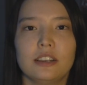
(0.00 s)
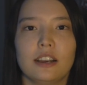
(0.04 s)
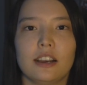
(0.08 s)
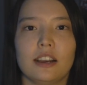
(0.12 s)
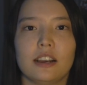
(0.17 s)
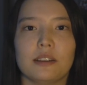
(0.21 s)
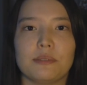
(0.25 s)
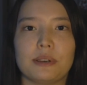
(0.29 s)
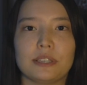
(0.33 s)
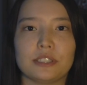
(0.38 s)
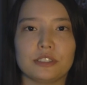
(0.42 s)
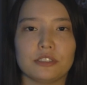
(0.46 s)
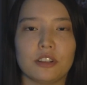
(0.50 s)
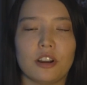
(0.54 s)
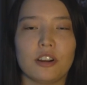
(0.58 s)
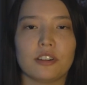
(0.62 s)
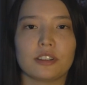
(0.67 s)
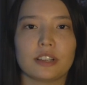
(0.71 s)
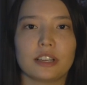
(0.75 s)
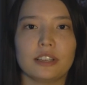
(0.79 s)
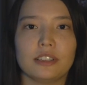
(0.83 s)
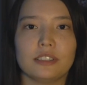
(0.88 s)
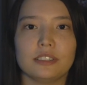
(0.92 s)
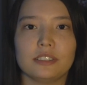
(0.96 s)
As
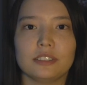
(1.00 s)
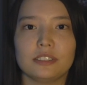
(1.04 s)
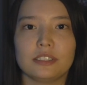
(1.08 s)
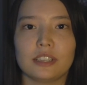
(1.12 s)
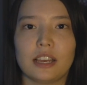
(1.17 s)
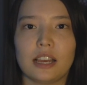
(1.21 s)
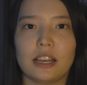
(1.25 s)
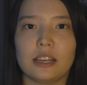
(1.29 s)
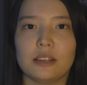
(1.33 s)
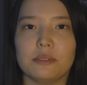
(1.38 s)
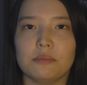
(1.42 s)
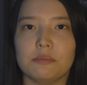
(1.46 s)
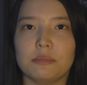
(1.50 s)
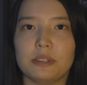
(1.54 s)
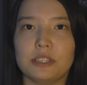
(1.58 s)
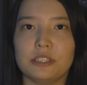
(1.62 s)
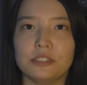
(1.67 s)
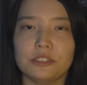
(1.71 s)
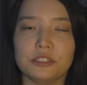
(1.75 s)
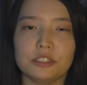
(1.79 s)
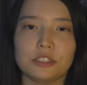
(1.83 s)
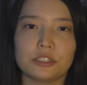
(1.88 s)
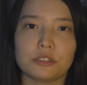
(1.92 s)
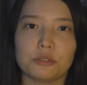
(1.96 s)
long as I'm
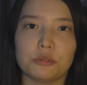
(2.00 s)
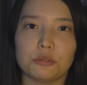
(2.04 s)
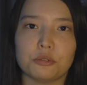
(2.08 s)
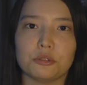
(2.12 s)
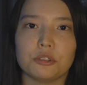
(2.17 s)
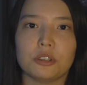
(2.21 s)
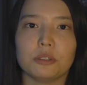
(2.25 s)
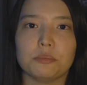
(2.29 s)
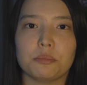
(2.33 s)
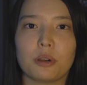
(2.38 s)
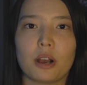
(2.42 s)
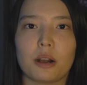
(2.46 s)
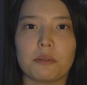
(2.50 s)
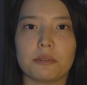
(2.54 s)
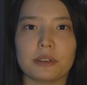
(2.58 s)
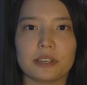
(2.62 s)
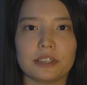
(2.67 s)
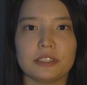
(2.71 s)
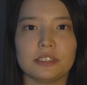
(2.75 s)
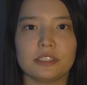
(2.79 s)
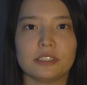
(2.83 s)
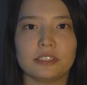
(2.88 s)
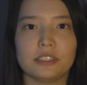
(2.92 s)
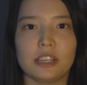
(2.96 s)
in school, I'm probably
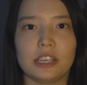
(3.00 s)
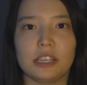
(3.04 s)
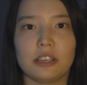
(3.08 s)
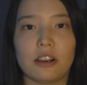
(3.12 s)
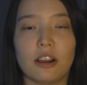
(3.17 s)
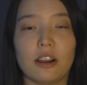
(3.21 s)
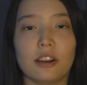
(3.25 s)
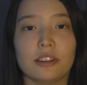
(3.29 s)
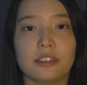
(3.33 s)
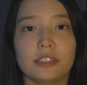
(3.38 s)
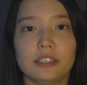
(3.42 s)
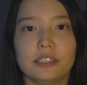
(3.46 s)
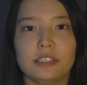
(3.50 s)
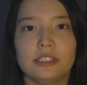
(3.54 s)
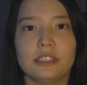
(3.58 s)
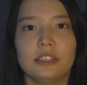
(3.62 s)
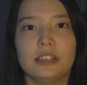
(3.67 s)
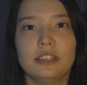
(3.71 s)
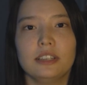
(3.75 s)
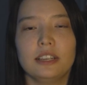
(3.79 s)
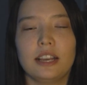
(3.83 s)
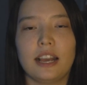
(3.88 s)
going to stay on it.